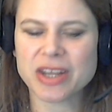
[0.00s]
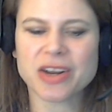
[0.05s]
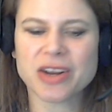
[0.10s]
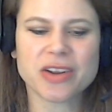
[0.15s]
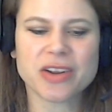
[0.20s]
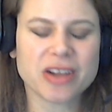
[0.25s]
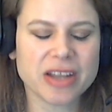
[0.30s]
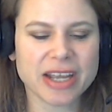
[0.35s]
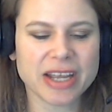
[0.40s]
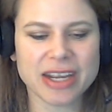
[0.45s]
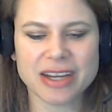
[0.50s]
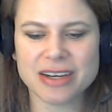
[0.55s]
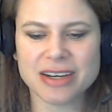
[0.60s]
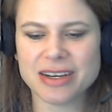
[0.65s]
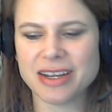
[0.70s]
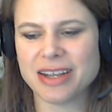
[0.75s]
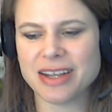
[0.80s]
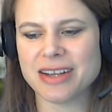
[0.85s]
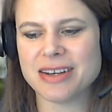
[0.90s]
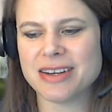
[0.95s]
that all to light
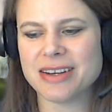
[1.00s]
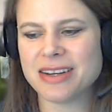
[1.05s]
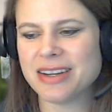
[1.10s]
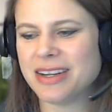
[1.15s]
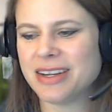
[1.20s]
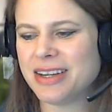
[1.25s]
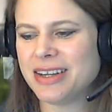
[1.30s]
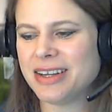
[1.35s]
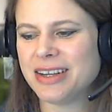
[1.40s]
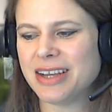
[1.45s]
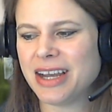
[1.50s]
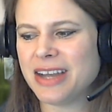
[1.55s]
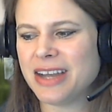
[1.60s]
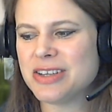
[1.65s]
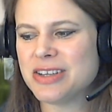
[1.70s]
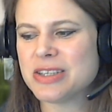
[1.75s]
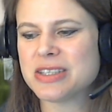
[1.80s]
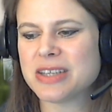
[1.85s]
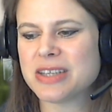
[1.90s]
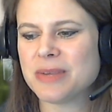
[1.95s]
and I
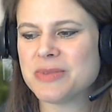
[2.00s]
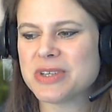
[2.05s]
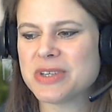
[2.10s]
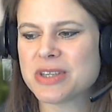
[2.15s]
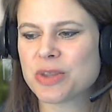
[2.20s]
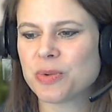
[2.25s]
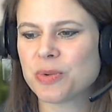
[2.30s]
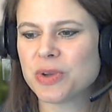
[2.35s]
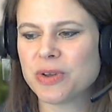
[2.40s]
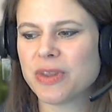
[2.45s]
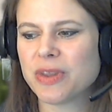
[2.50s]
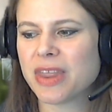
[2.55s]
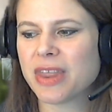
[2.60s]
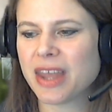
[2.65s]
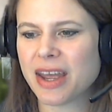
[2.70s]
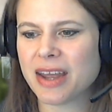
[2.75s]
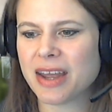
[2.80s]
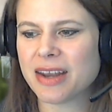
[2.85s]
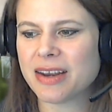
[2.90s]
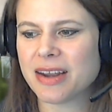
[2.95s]
just I'm just thrilled
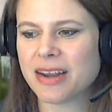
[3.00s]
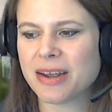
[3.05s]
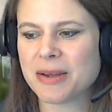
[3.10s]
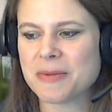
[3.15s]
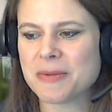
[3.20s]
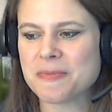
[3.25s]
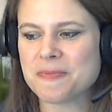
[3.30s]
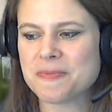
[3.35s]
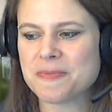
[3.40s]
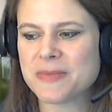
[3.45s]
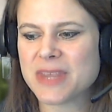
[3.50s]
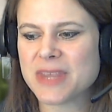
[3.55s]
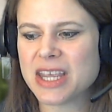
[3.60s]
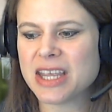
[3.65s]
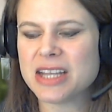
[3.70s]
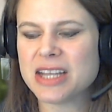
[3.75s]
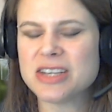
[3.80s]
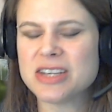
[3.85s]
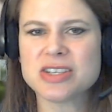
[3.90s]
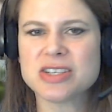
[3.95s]
that um, it
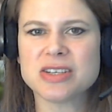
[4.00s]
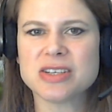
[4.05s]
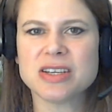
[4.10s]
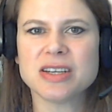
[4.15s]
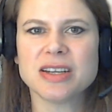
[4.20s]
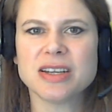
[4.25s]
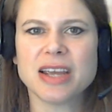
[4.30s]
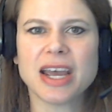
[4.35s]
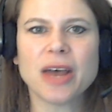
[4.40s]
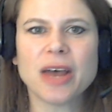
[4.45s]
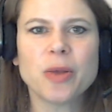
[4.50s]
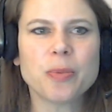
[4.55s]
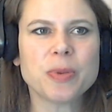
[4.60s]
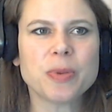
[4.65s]
can just help